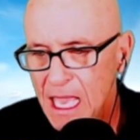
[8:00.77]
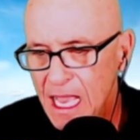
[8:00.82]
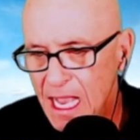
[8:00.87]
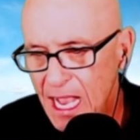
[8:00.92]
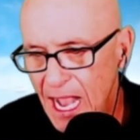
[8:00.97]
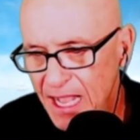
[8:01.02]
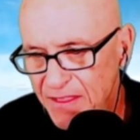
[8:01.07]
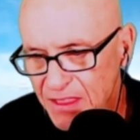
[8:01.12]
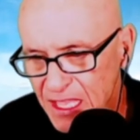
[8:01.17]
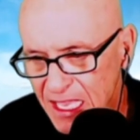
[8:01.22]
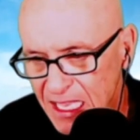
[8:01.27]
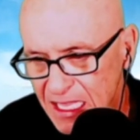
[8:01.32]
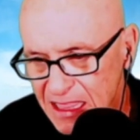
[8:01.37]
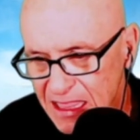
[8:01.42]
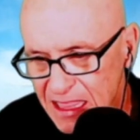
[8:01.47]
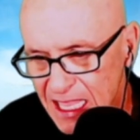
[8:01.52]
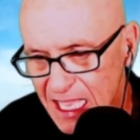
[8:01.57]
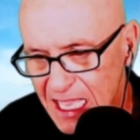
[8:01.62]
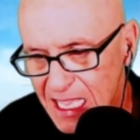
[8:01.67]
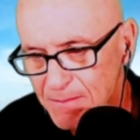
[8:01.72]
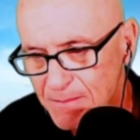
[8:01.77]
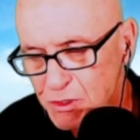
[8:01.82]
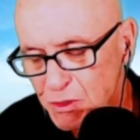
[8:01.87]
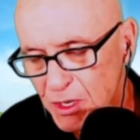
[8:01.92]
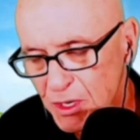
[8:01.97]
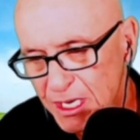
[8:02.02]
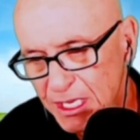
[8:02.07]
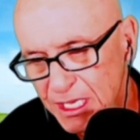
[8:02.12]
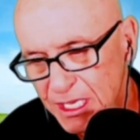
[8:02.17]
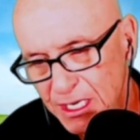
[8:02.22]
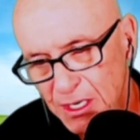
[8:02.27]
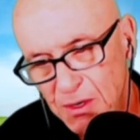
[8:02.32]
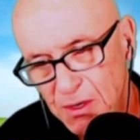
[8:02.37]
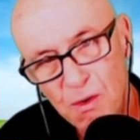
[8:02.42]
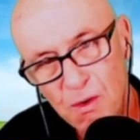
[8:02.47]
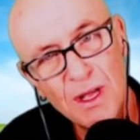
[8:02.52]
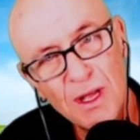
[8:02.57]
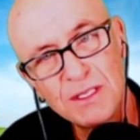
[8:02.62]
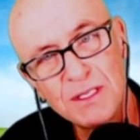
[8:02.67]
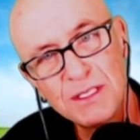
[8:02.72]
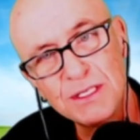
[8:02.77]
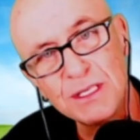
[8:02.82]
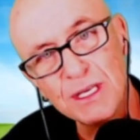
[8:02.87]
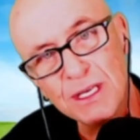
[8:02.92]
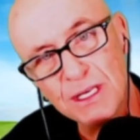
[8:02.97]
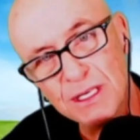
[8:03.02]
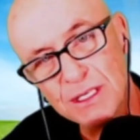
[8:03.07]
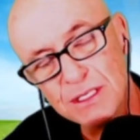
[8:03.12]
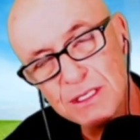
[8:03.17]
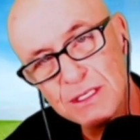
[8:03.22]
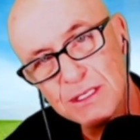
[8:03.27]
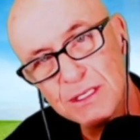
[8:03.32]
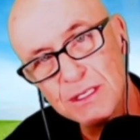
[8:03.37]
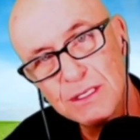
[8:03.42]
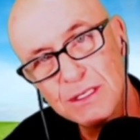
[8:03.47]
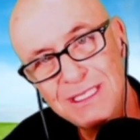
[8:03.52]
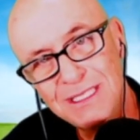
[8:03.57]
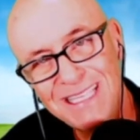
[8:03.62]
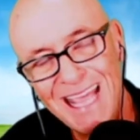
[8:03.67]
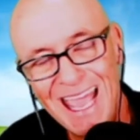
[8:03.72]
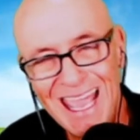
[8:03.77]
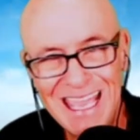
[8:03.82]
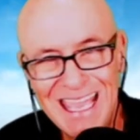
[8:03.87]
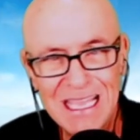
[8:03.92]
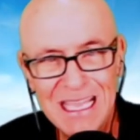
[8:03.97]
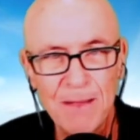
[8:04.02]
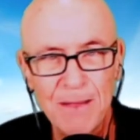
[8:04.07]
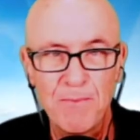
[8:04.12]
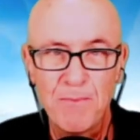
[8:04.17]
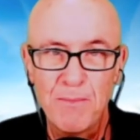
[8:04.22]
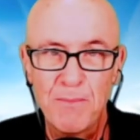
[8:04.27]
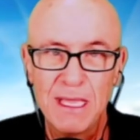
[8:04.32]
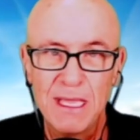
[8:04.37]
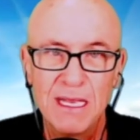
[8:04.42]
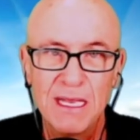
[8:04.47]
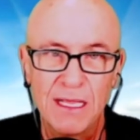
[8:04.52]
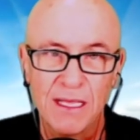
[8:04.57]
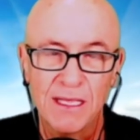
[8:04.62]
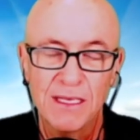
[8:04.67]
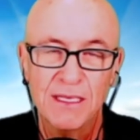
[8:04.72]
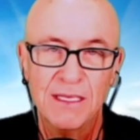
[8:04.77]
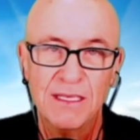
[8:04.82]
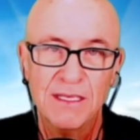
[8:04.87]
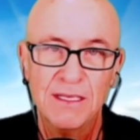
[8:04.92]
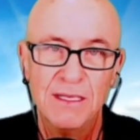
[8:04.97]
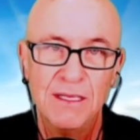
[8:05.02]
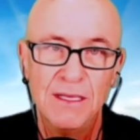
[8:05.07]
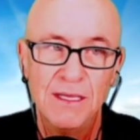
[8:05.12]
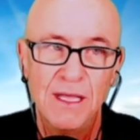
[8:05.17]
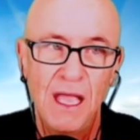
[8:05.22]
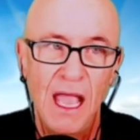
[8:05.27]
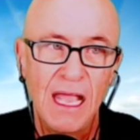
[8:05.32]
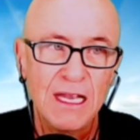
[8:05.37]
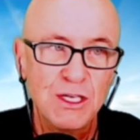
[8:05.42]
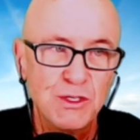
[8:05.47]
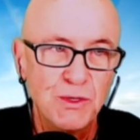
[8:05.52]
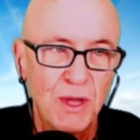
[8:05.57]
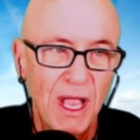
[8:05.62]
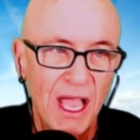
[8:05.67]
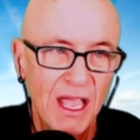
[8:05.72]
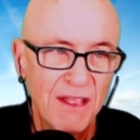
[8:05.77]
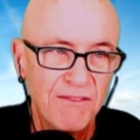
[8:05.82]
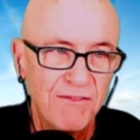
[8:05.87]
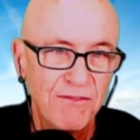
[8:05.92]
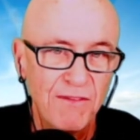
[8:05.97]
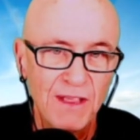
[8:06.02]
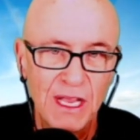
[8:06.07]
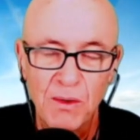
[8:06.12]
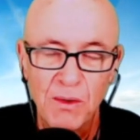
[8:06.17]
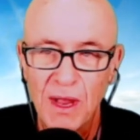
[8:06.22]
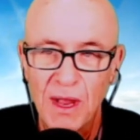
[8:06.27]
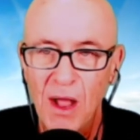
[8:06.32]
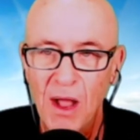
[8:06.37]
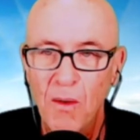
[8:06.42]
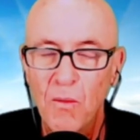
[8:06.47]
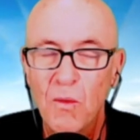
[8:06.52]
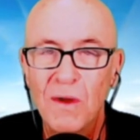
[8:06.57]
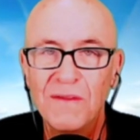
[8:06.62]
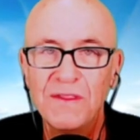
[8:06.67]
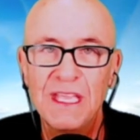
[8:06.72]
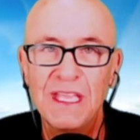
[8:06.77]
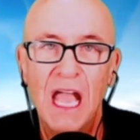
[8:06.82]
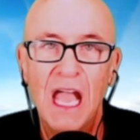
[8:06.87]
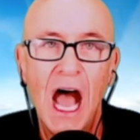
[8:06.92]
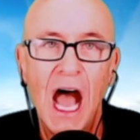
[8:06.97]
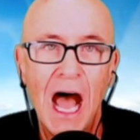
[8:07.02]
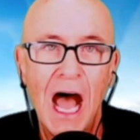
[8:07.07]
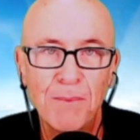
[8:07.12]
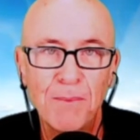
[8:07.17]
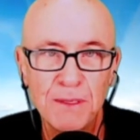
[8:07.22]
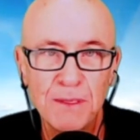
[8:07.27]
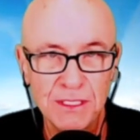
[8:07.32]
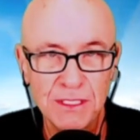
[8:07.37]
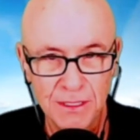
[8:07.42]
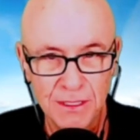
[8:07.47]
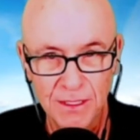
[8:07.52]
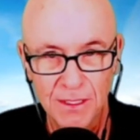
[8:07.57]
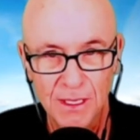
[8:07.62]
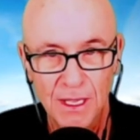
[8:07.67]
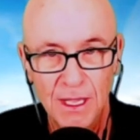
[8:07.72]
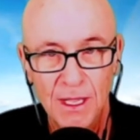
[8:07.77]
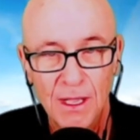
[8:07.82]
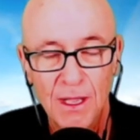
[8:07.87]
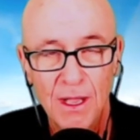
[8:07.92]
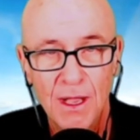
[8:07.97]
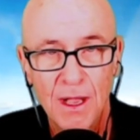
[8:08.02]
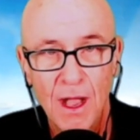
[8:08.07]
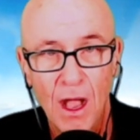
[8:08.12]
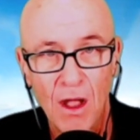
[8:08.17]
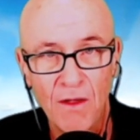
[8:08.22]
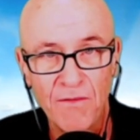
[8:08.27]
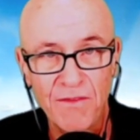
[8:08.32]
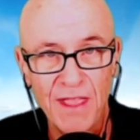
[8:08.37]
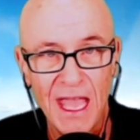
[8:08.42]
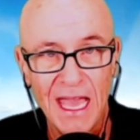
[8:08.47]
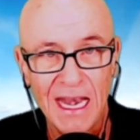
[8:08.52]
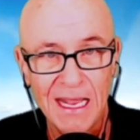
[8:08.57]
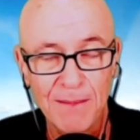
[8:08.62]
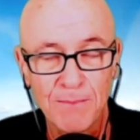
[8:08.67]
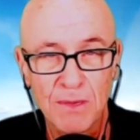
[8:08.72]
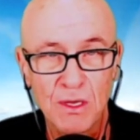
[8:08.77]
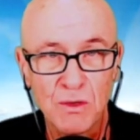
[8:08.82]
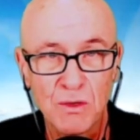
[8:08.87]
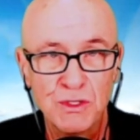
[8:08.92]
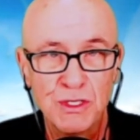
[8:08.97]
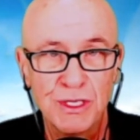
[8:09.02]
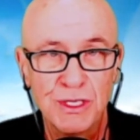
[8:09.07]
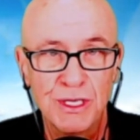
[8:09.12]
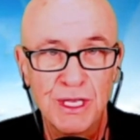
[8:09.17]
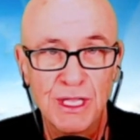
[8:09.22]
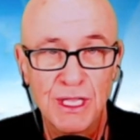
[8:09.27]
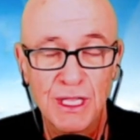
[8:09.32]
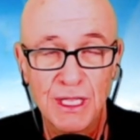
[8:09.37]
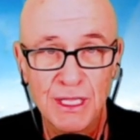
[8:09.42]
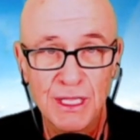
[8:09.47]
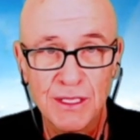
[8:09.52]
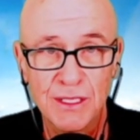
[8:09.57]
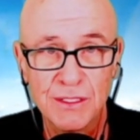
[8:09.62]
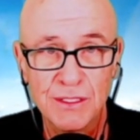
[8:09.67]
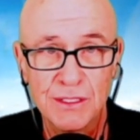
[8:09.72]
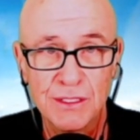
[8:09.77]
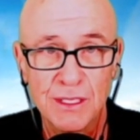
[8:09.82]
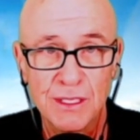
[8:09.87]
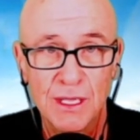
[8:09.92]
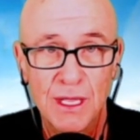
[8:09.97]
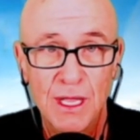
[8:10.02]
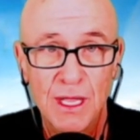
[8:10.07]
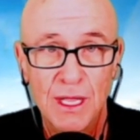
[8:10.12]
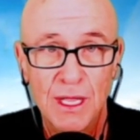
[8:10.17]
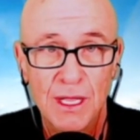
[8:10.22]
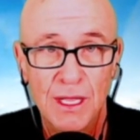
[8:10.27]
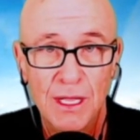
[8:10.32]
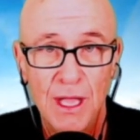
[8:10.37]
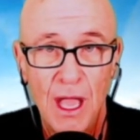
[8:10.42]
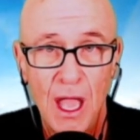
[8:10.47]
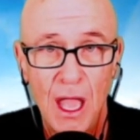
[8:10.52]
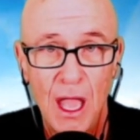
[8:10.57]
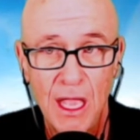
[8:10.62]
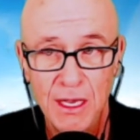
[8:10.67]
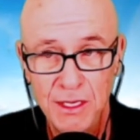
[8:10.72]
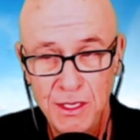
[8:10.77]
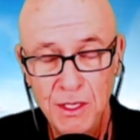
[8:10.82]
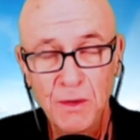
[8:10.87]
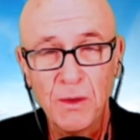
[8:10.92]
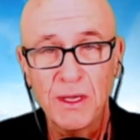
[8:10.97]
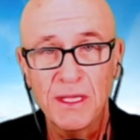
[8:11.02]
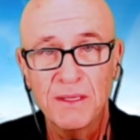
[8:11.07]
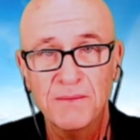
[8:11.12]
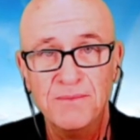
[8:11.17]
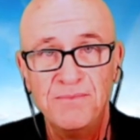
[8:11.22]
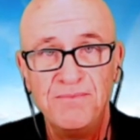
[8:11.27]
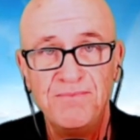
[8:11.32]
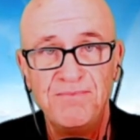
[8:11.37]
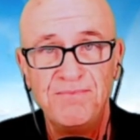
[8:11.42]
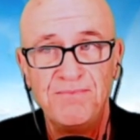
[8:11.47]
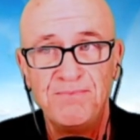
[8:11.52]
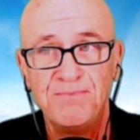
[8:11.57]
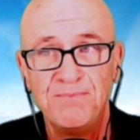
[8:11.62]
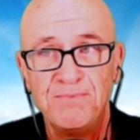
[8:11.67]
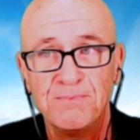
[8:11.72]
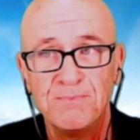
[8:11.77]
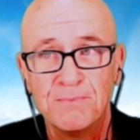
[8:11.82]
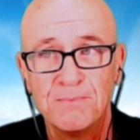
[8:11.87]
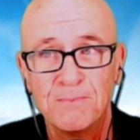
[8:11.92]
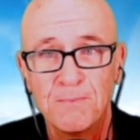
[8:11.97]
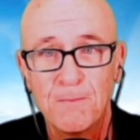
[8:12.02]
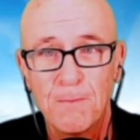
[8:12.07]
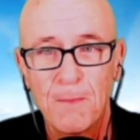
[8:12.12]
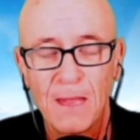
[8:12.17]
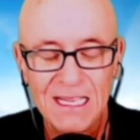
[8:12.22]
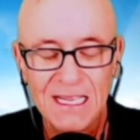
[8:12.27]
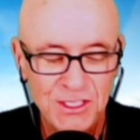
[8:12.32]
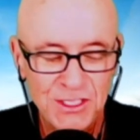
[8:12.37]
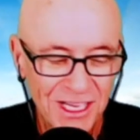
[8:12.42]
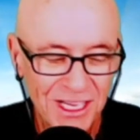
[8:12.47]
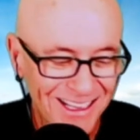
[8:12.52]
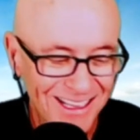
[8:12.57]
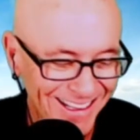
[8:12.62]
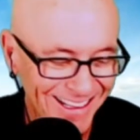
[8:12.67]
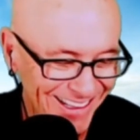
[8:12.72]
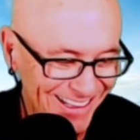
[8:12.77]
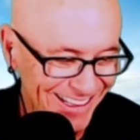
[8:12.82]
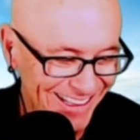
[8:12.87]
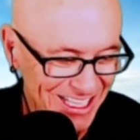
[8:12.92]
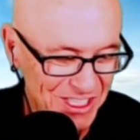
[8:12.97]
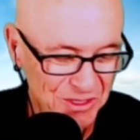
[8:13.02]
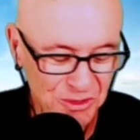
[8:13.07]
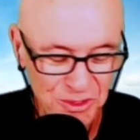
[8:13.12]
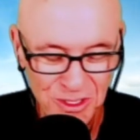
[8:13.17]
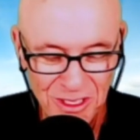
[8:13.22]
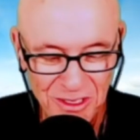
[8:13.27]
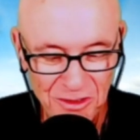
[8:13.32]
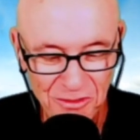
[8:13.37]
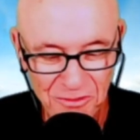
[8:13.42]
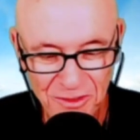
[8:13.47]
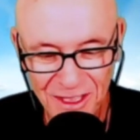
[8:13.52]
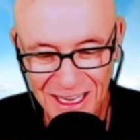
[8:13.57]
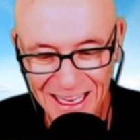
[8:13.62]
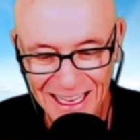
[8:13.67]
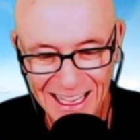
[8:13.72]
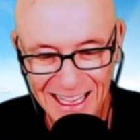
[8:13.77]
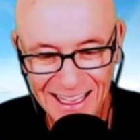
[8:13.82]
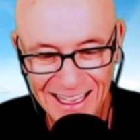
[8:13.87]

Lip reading: And the thing I'm trying to get across is take a minute and try and figure out what the opposite of that emotion is and do it. It's really funny.